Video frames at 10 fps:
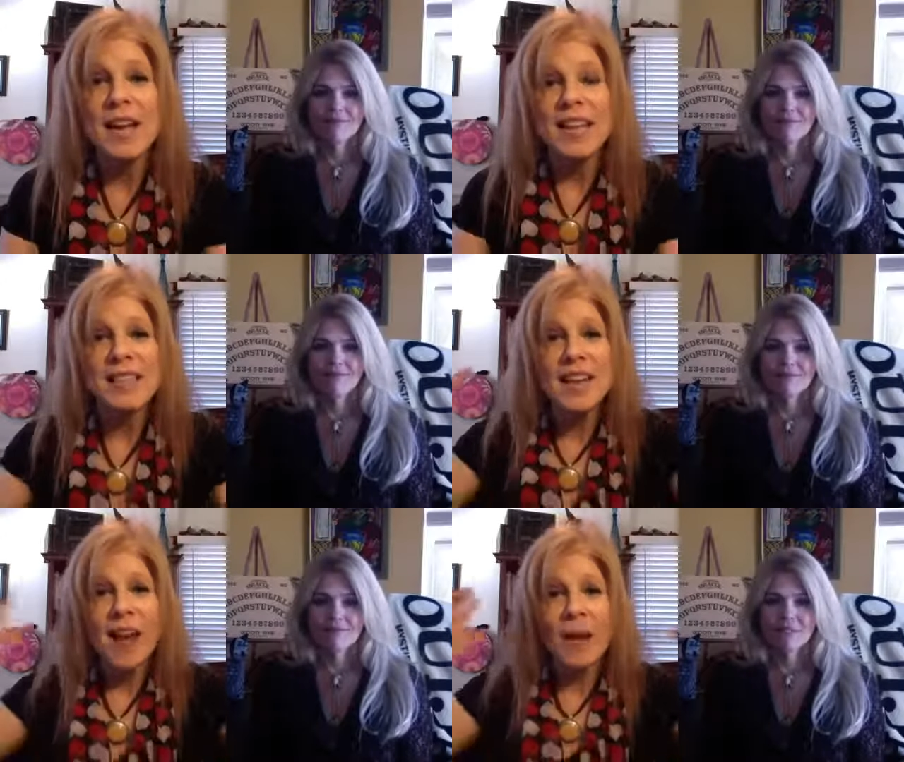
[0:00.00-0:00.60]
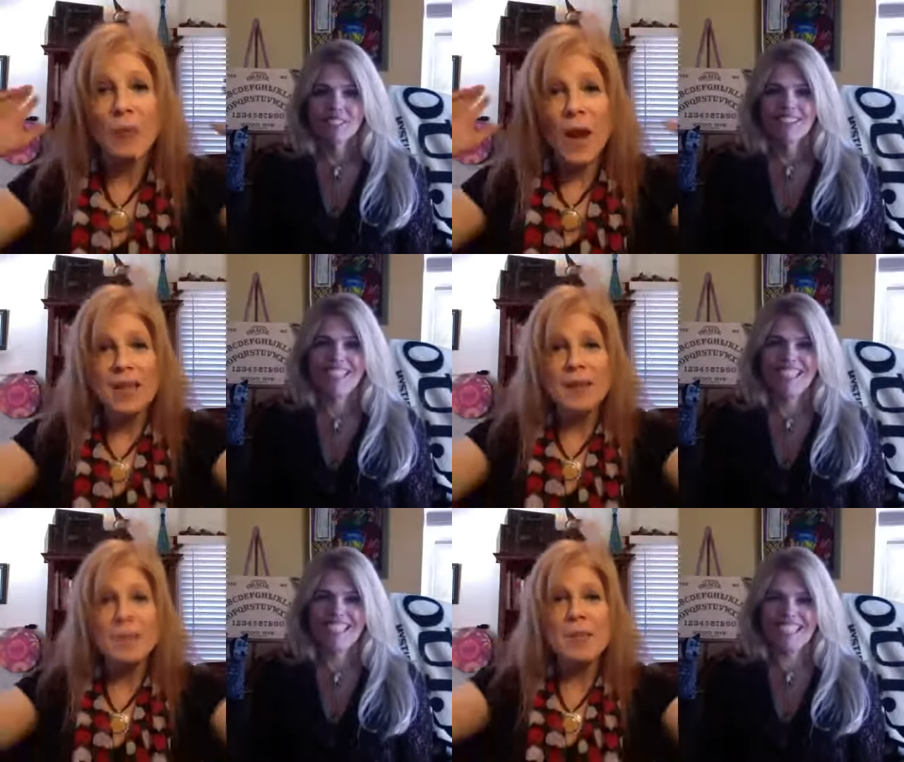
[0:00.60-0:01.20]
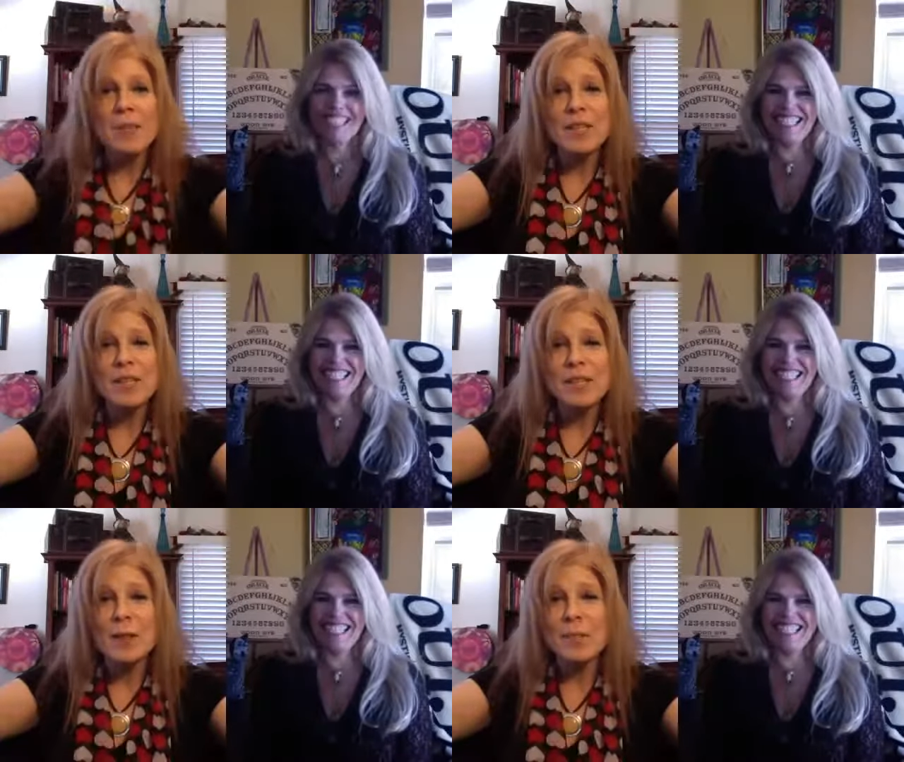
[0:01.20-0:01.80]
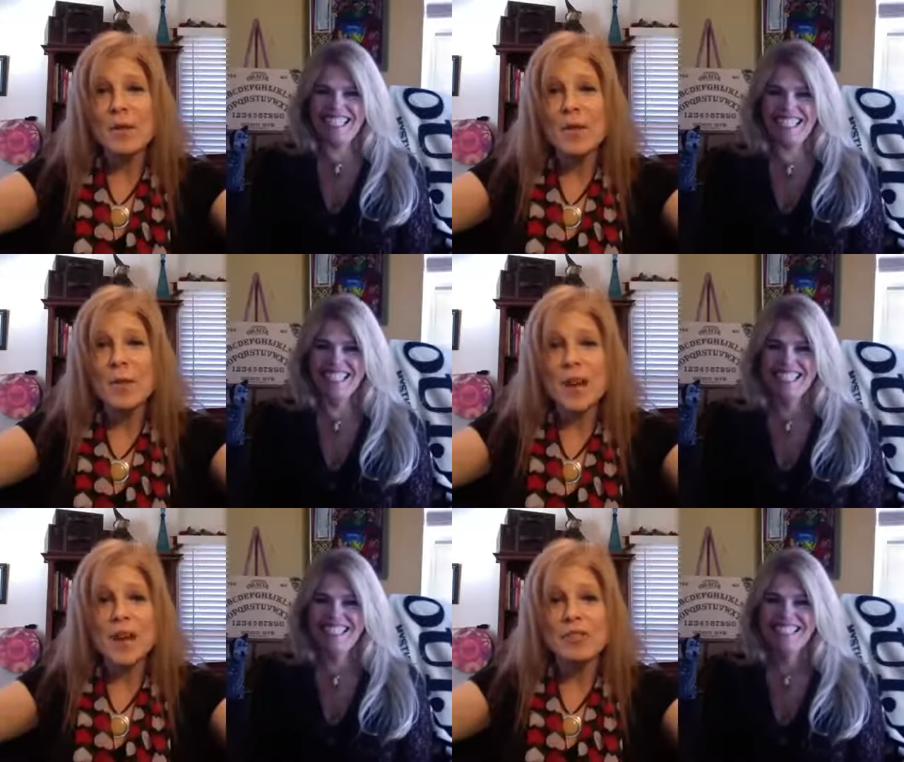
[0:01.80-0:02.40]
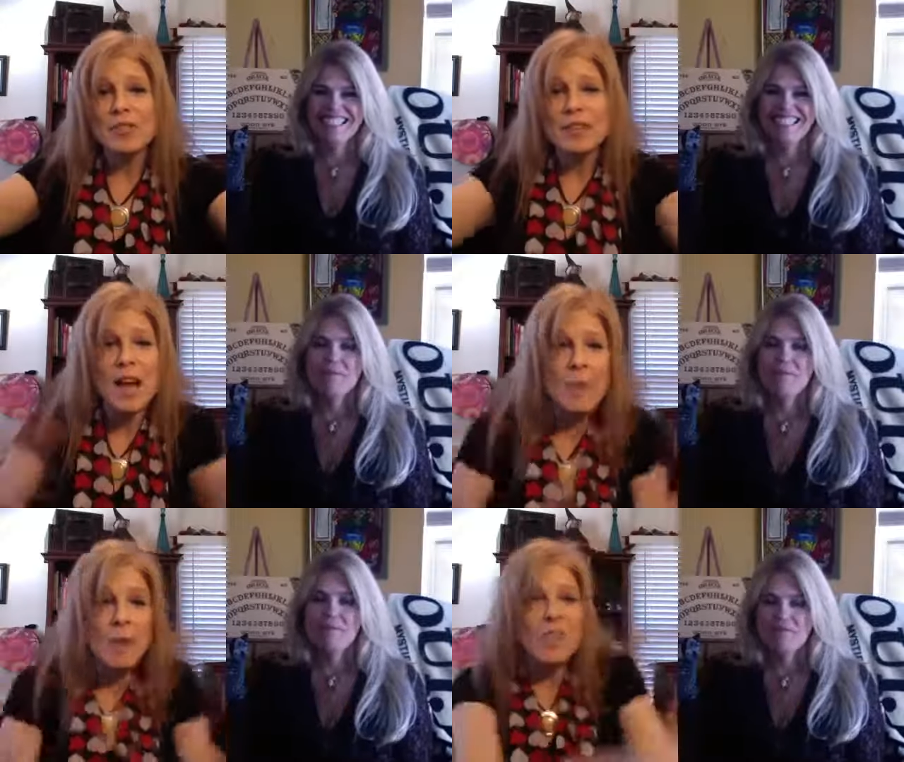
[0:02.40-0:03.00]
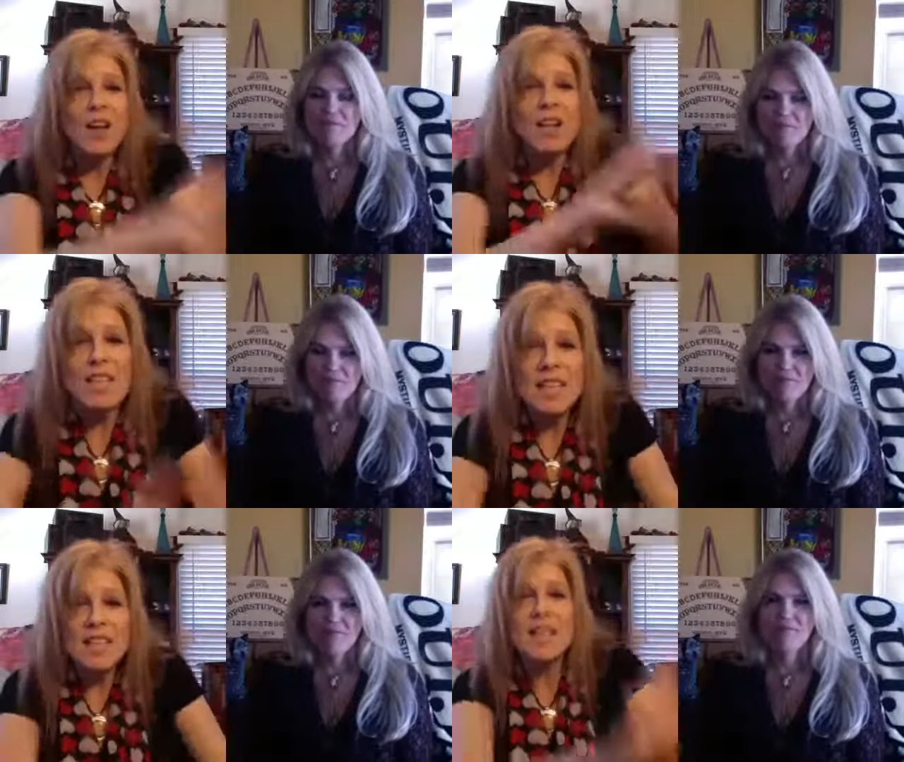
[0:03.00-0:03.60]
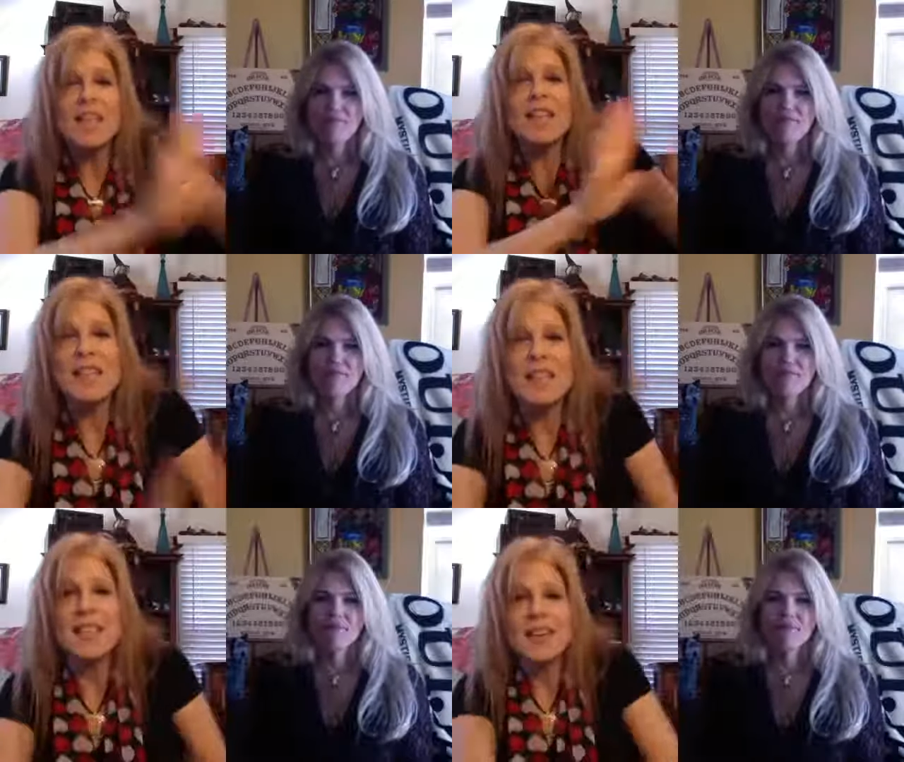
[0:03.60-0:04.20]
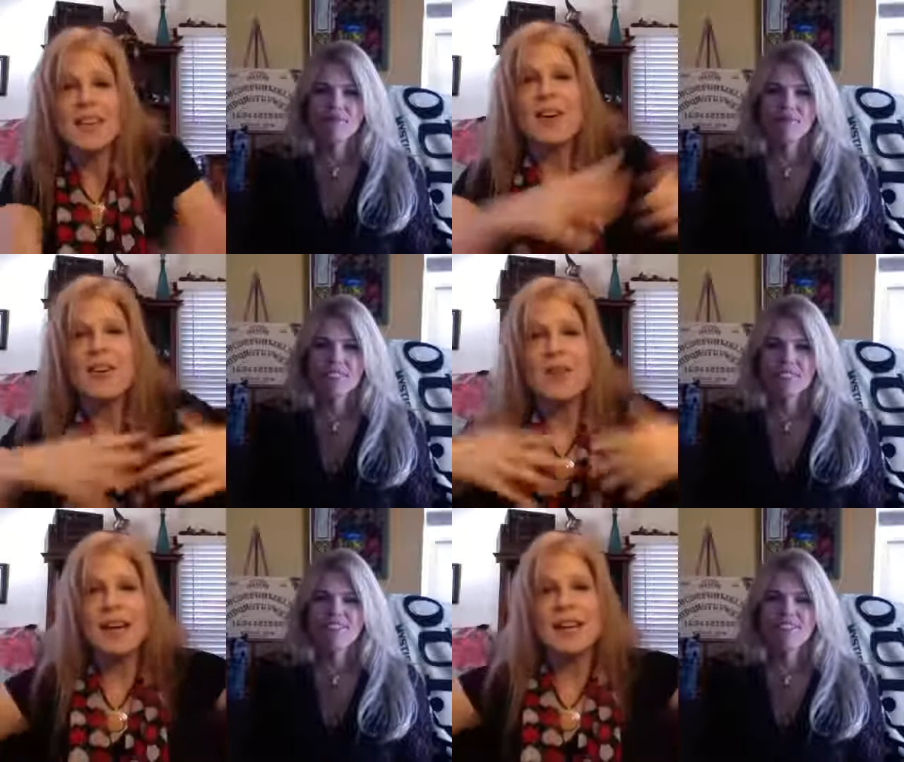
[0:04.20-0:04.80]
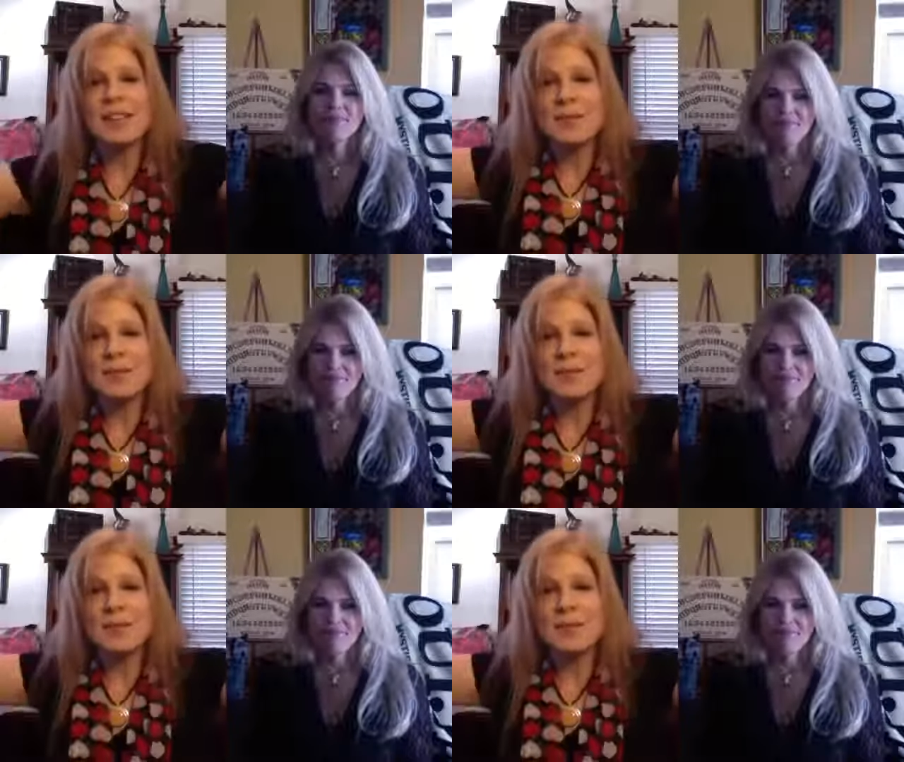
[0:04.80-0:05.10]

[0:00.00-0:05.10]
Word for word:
Speaker 1: See, I'm writing my books. That's why I'm putting all my extra time and bundling it in. All right.